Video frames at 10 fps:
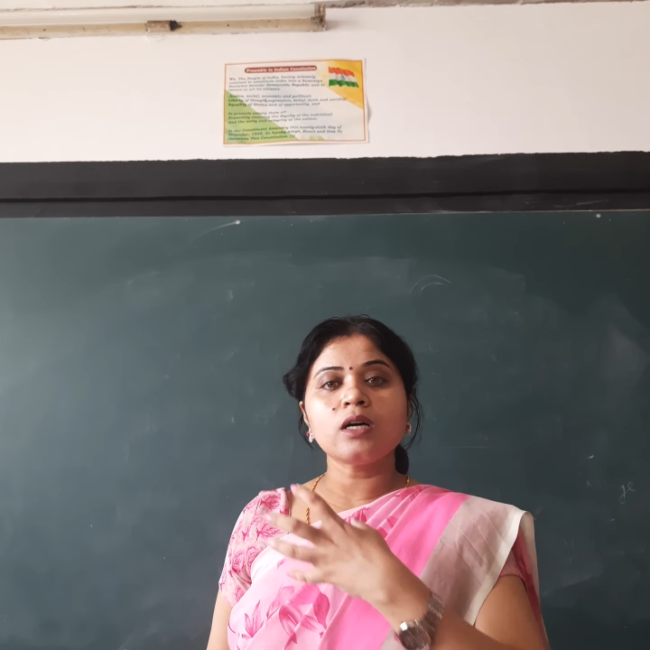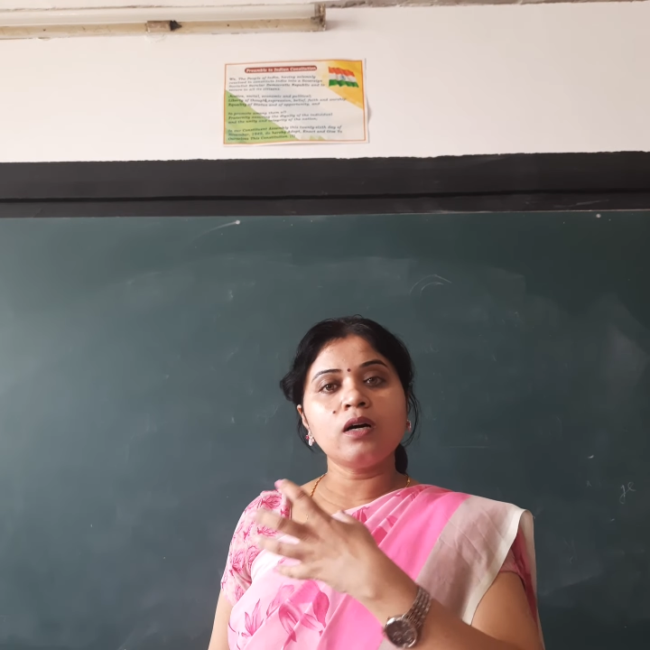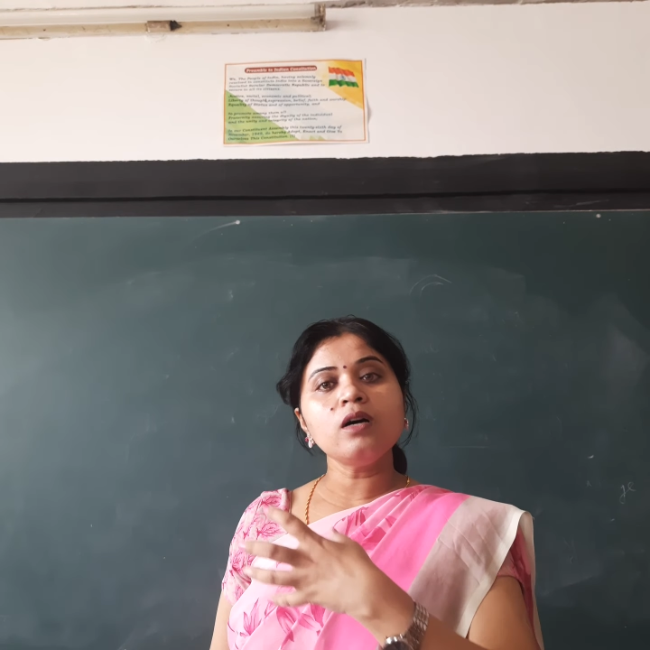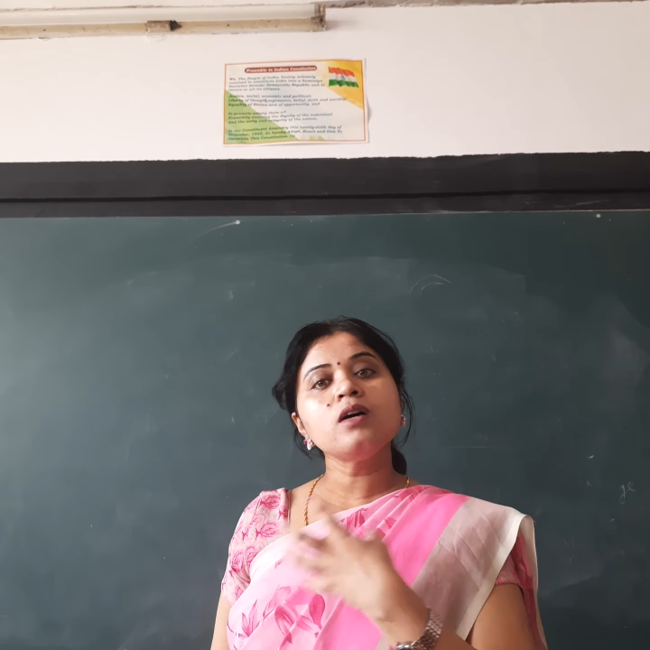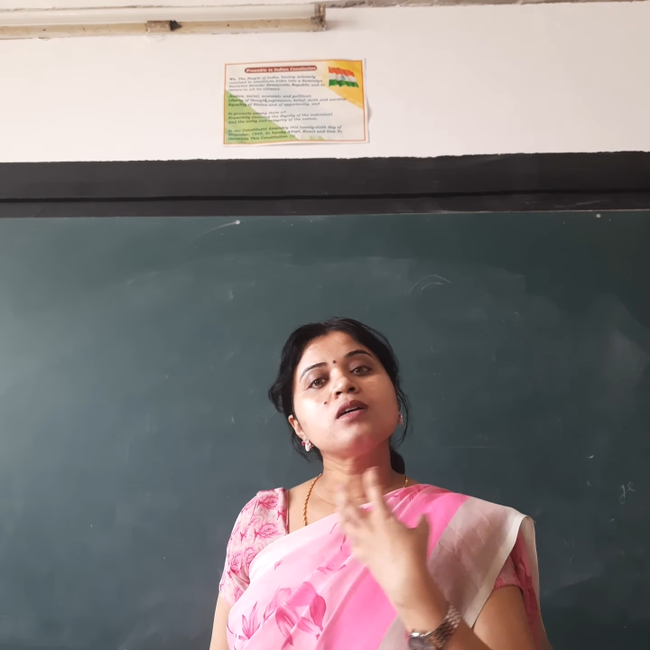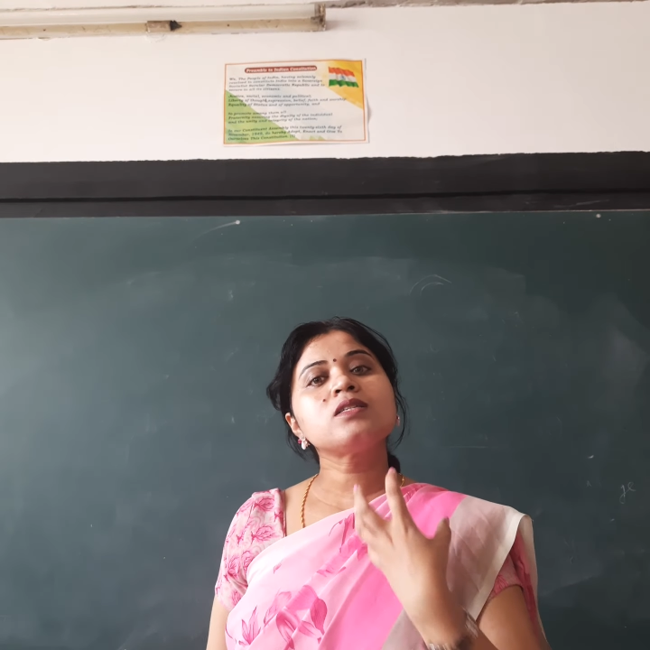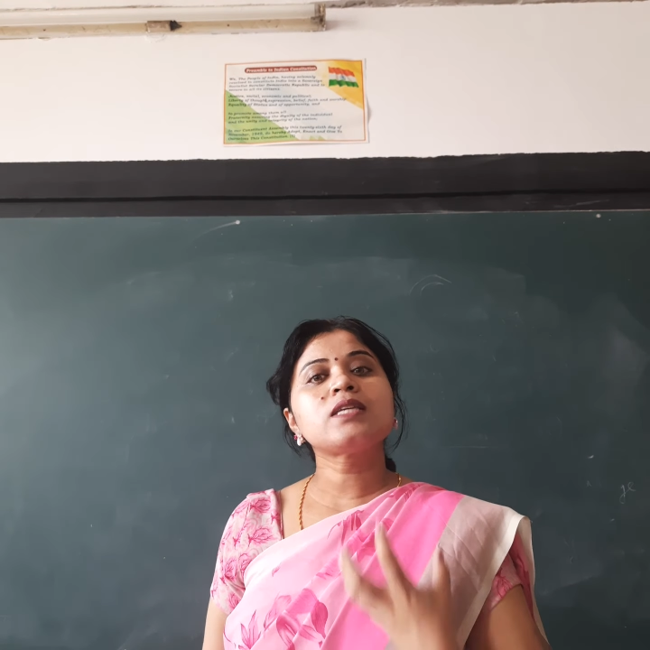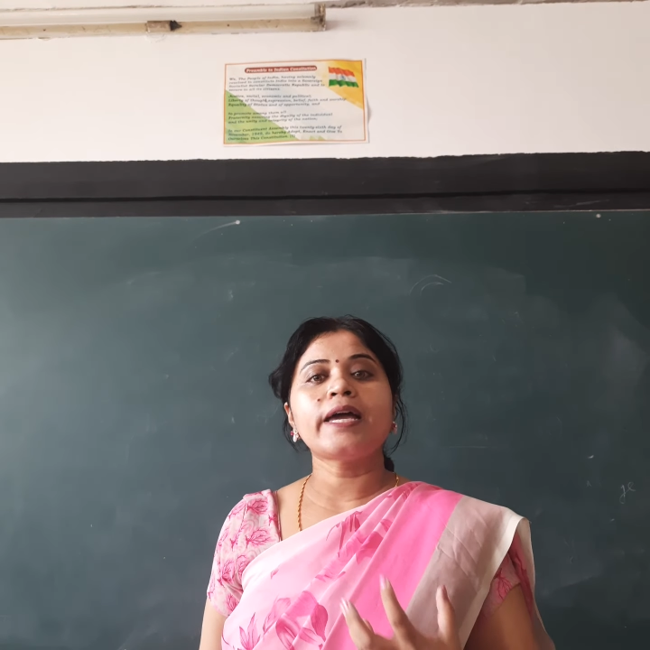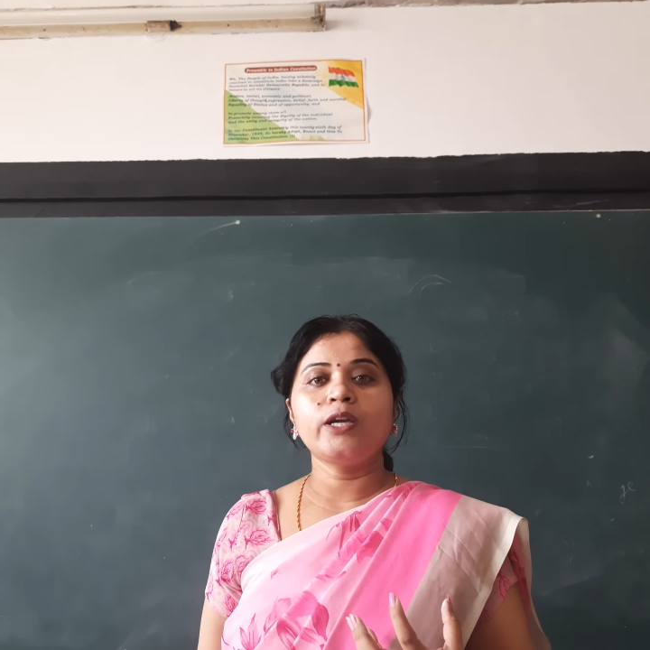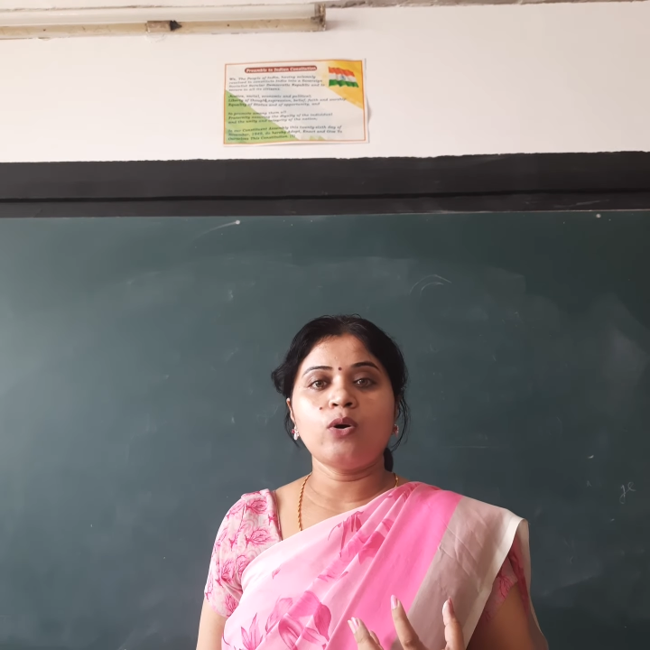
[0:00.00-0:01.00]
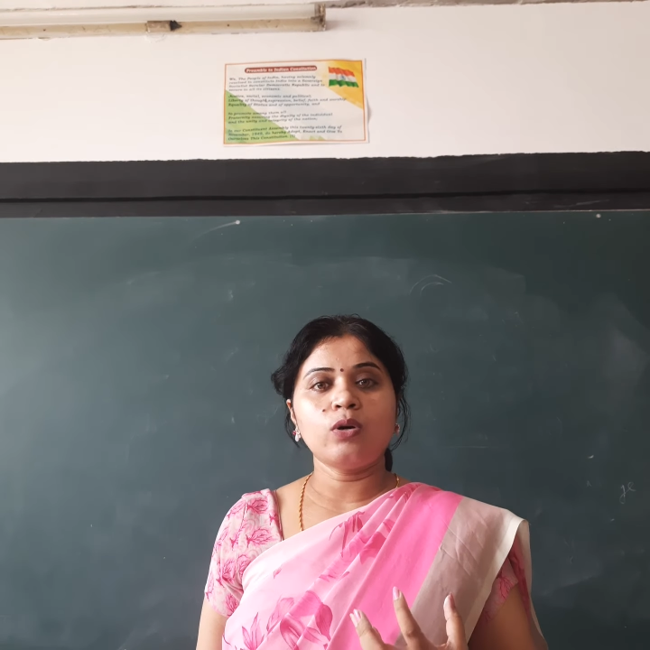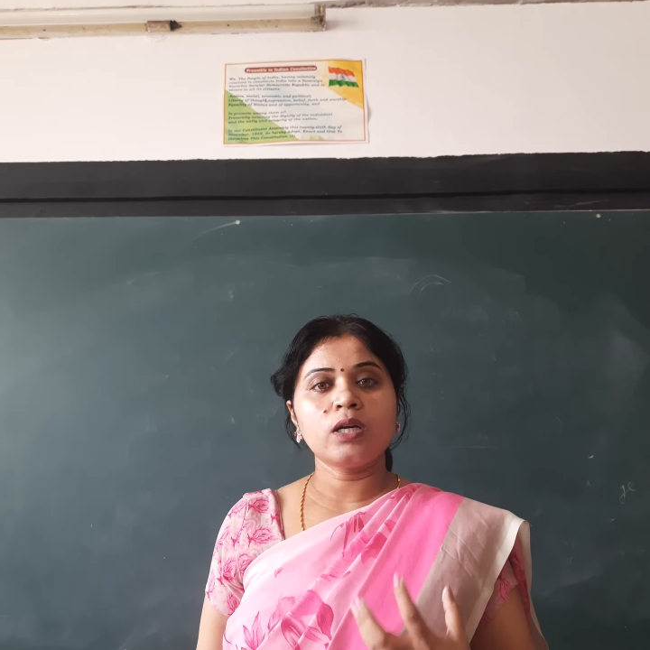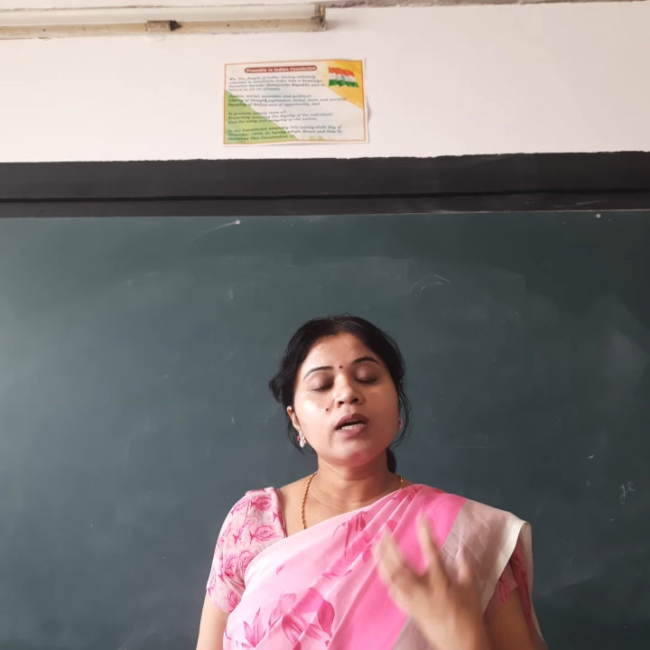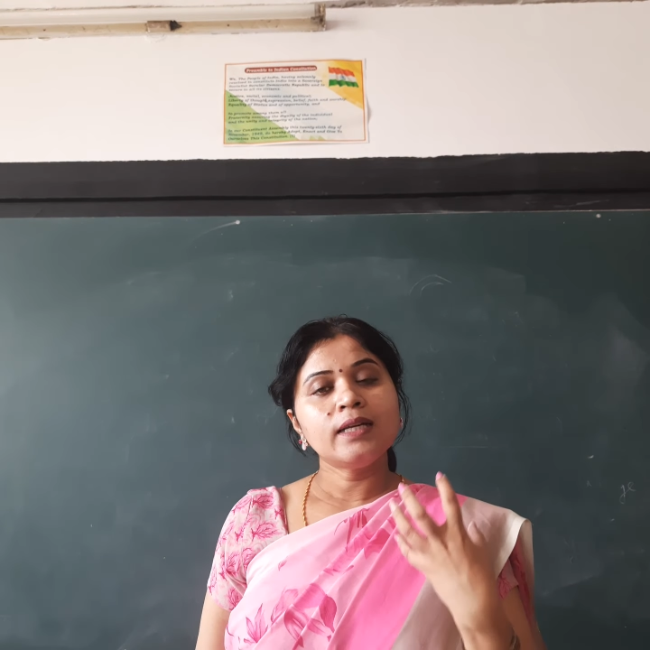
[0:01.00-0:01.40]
a zygote.